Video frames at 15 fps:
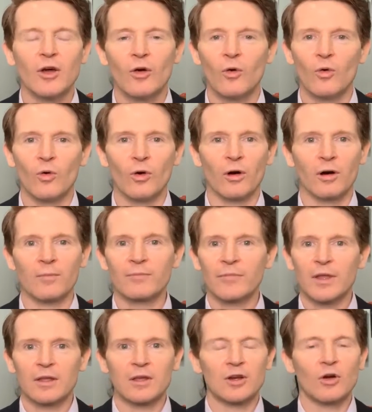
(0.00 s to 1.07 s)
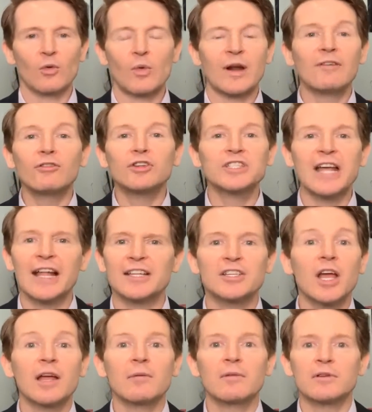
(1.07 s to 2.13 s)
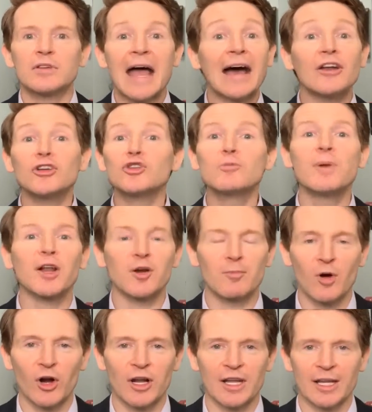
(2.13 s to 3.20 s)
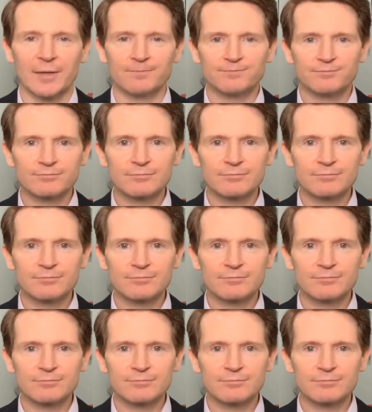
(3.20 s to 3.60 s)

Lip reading: or whatever challenge, how to do better marketing.